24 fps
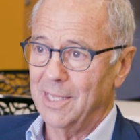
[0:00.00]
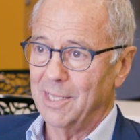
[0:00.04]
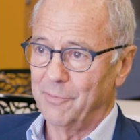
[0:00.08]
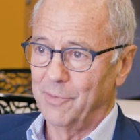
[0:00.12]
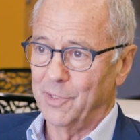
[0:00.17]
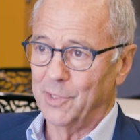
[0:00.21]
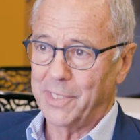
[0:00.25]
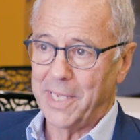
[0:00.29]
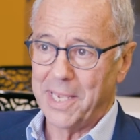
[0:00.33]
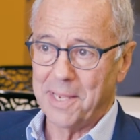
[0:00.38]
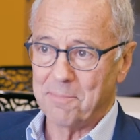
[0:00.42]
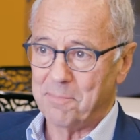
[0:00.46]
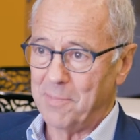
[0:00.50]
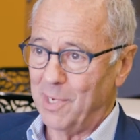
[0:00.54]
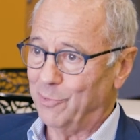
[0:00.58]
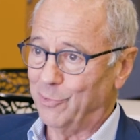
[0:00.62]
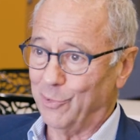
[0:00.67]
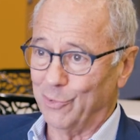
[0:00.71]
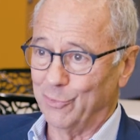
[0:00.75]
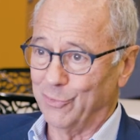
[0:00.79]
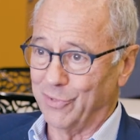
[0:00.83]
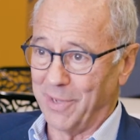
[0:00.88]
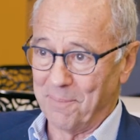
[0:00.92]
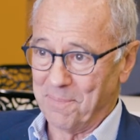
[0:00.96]
If you can't
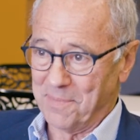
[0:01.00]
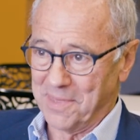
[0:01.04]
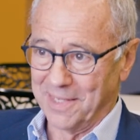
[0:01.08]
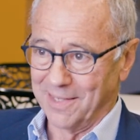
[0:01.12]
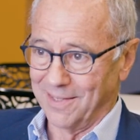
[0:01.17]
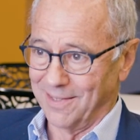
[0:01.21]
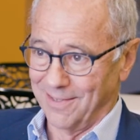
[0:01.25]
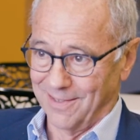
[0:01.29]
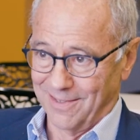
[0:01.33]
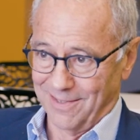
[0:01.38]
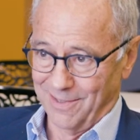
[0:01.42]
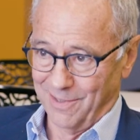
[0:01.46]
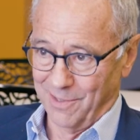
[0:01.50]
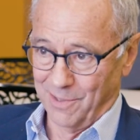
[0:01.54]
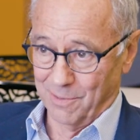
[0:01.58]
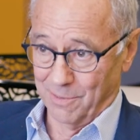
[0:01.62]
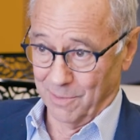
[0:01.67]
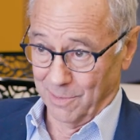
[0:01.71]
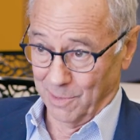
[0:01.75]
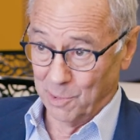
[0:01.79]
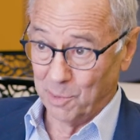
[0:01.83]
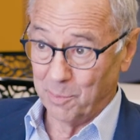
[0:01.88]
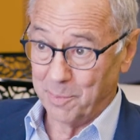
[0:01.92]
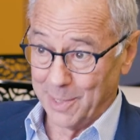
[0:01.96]
measure something, you're
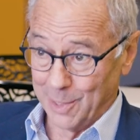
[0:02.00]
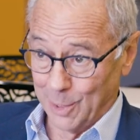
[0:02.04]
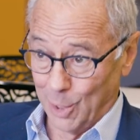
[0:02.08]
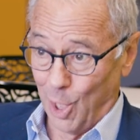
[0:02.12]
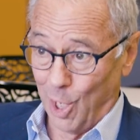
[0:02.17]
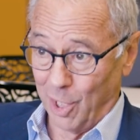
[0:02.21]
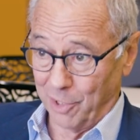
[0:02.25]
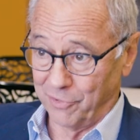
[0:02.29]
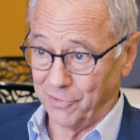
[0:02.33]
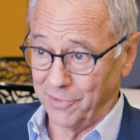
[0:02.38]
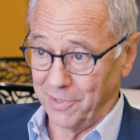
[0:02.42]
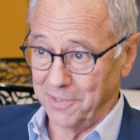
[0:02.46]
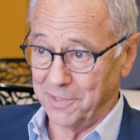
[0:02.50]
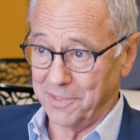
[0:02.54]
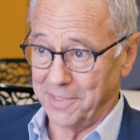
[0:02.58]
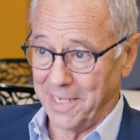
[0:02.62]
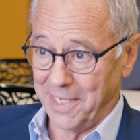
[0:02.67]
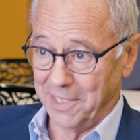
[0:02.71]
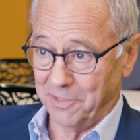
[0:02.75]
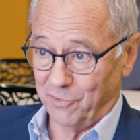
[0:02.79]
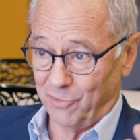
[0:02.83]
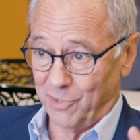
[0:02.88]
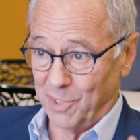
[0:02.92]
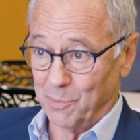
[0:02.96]
a little bit lost. You
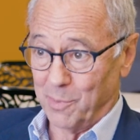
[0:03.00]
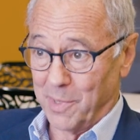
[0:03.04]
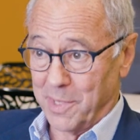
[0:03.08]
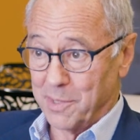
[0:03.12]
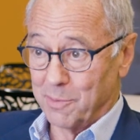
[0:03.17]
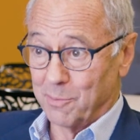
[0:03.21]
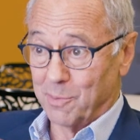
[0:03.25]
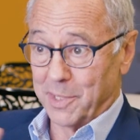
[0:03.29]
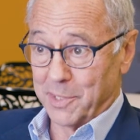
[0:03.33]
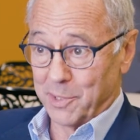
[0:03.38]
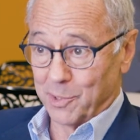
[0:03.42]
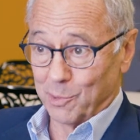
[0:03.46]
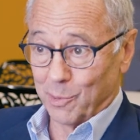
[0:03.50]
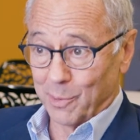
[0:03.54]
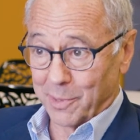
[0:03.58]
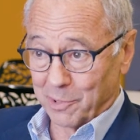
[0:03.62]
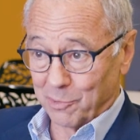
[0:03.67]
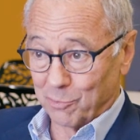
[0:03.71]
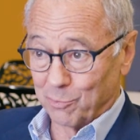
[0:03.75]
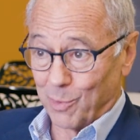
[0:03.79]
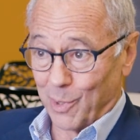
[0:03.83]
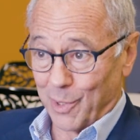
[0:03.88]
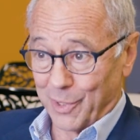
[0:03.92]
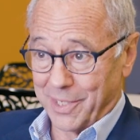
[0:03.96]
can't see whether what you're doing
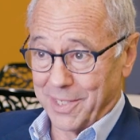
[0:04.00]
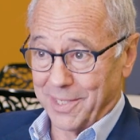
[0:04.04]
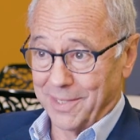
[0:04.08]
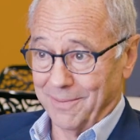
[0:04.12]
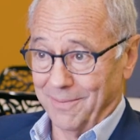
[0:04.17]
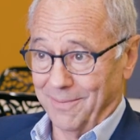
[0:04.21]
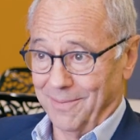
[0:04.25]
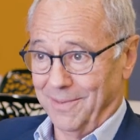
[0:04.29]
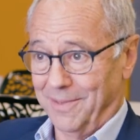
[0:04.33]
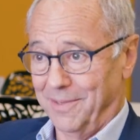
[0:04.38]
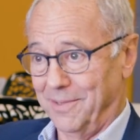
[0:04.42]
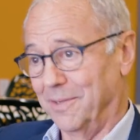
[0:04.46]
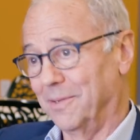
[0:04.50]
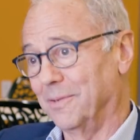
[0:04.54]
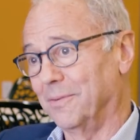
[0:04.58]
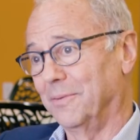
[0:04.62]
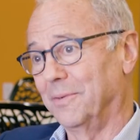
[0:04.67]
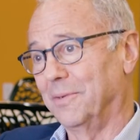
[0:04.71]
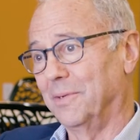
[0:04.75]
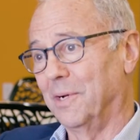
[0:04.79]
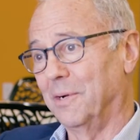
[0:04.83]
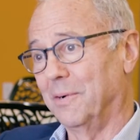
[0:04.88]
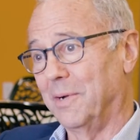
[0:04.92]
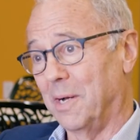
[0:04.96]
is working. You
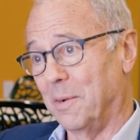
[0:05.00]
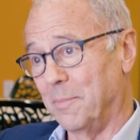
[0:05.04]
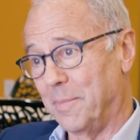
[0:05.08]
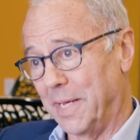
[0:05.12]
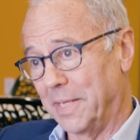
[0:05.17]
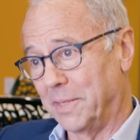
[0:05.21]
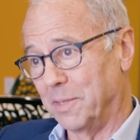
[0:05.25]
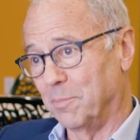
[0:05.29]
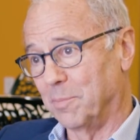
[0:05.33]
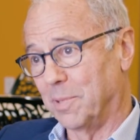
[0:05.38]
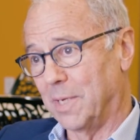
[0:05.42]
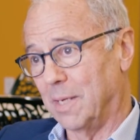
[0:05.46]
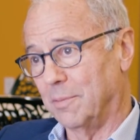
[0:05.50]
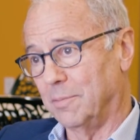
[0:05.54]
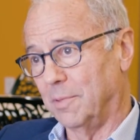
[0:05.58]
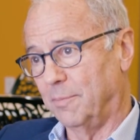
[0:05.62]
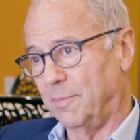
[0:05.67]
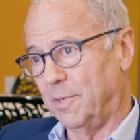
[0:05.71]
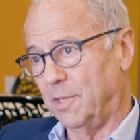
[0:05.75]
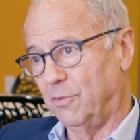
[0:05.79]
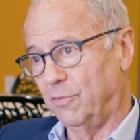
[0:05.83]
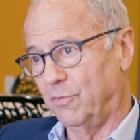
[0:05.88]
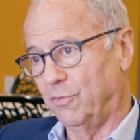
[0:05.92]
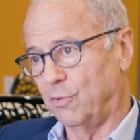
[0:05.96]
don't know how bad the
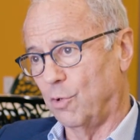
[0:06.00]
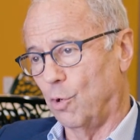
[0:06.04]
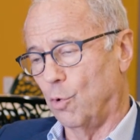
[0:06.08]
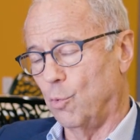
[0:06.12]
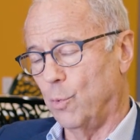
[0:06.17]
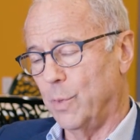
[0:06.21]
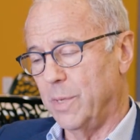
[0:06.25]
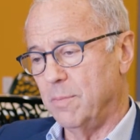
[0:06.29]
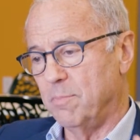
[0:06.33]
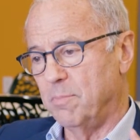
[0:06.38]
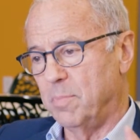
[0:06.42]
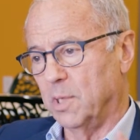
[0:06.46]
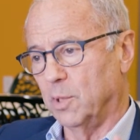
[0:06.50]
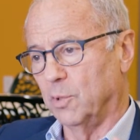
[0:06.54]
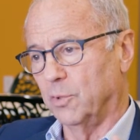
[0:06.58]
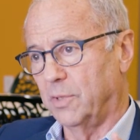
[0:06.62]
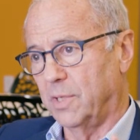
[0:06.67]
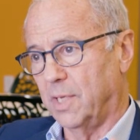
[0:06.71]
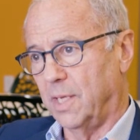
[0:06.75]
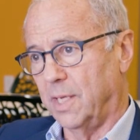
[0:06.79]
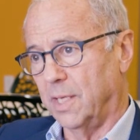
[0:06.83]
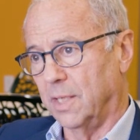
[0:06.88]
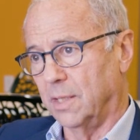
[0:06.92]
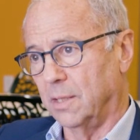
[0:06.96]
problem is. So we
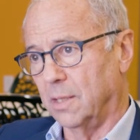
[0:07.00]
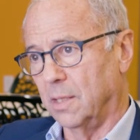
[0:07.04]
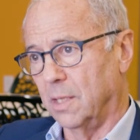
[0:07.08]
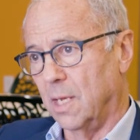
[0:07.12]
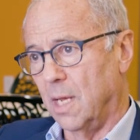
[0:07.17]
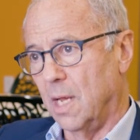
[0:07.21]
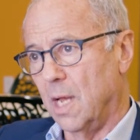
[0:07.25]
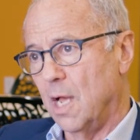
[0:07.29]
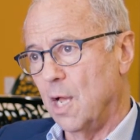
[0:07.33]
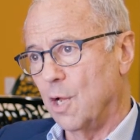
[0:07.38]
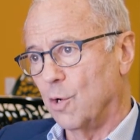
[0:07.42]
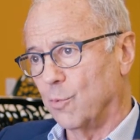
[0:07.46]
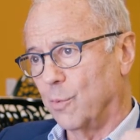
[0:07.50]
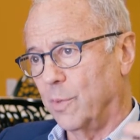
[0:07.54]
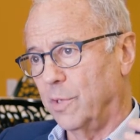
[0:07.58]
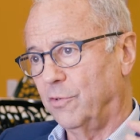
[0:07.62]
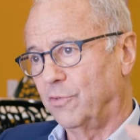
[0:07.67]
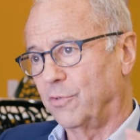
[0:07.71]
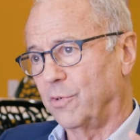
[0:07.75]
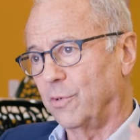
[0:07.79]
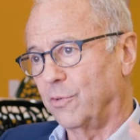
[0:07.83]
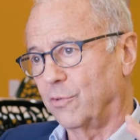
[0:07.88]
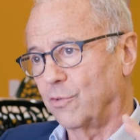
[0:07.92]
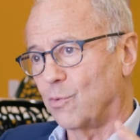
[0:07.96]
built in
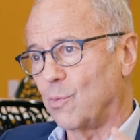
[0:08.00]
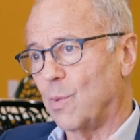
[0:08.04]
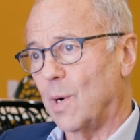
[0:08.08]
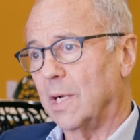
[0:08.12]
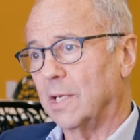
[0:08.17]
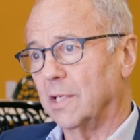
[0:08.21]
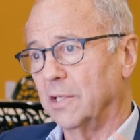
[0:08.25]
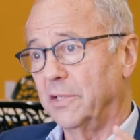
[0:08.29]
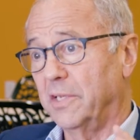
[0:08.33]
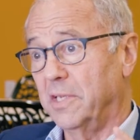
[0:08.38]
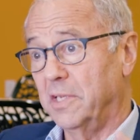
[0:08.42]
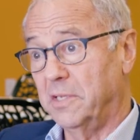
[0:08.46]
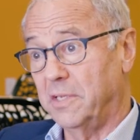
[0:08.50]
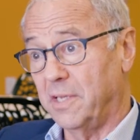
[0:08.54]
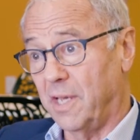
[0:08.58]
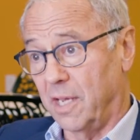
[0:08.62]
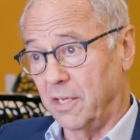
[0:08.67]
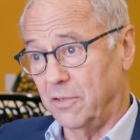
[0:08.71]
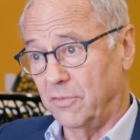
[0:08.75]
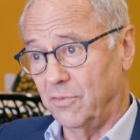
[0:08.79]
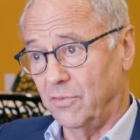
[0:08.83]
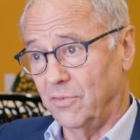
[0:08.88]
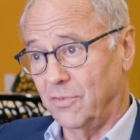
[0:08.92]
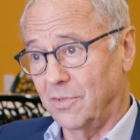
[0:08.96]
research quality
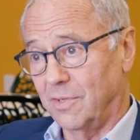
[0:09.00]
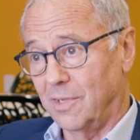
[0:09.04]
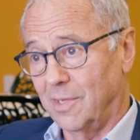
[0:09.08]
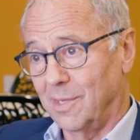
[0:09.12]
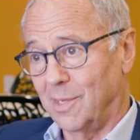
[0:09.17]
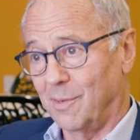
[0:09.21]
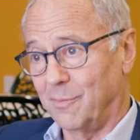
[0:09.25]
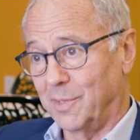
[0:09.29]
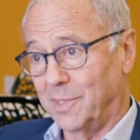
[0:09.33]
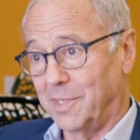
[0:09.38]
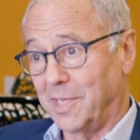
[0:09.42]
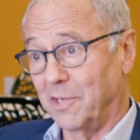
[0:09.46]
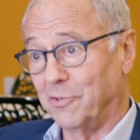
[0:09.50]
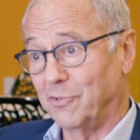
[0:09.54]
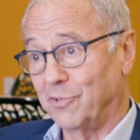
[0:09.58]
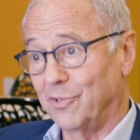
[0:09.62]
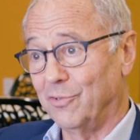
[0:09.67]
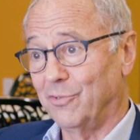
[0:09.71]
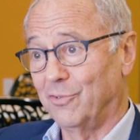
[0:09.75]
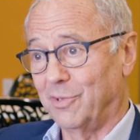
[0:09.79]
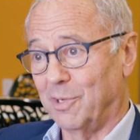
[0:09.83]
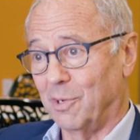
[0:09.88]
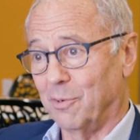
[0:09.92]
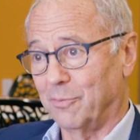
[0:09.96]
tests of
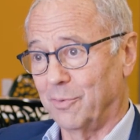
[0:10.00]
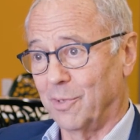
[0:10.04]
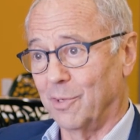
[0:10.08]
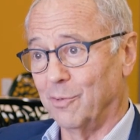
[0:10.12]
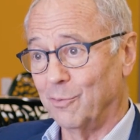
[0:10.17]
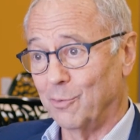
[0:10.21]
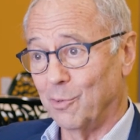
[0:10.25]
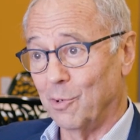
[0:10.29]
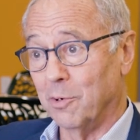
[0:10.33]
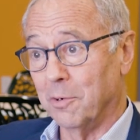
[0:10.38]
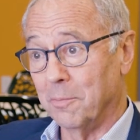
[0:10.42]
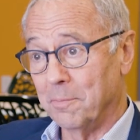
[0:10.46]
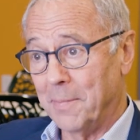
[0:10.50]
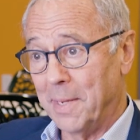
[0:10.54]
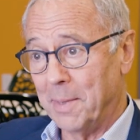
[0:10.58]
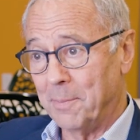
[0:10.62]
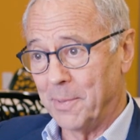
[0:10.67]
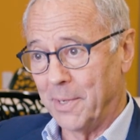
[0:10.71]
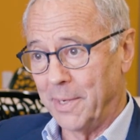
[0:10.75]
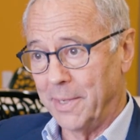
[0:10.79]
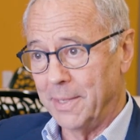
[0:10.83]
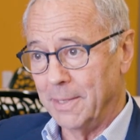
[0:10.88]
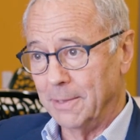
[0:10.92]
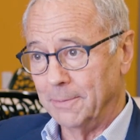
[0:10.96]
attention, self-control, and
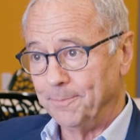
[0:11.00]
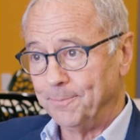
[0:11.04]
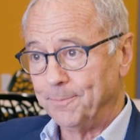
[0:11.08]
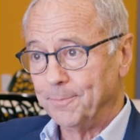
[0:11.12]
memory